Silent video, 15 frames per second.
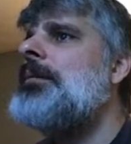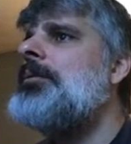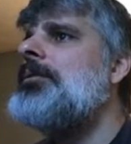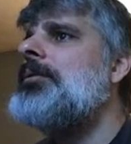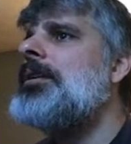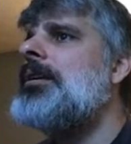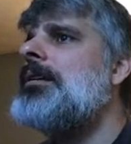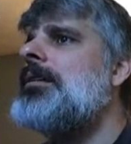
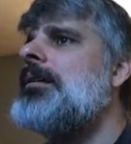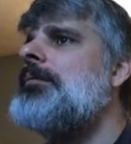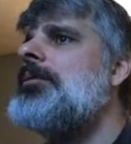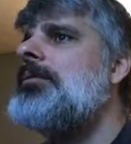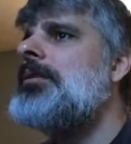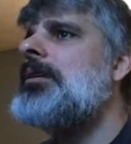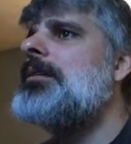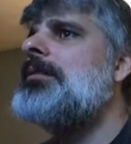doing it
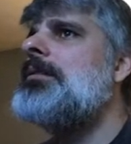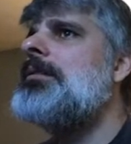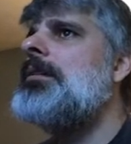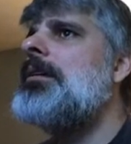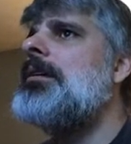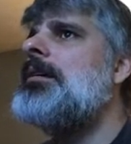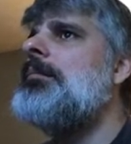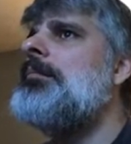
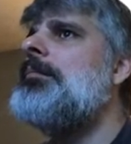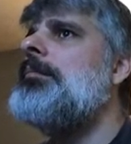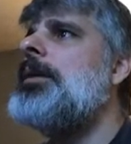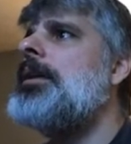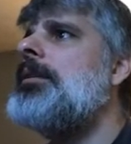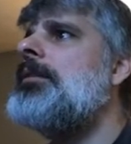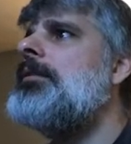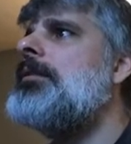
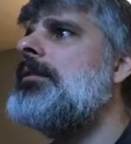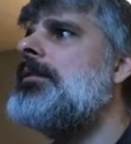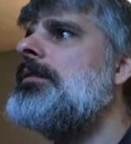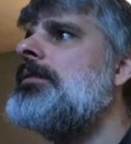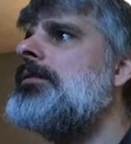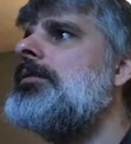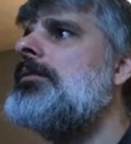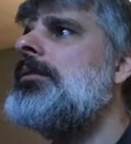mainly due to the
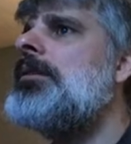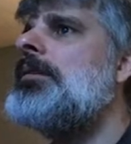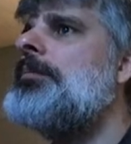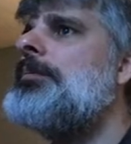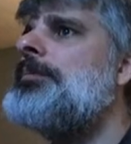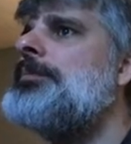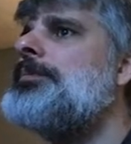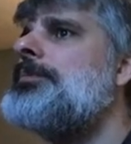score.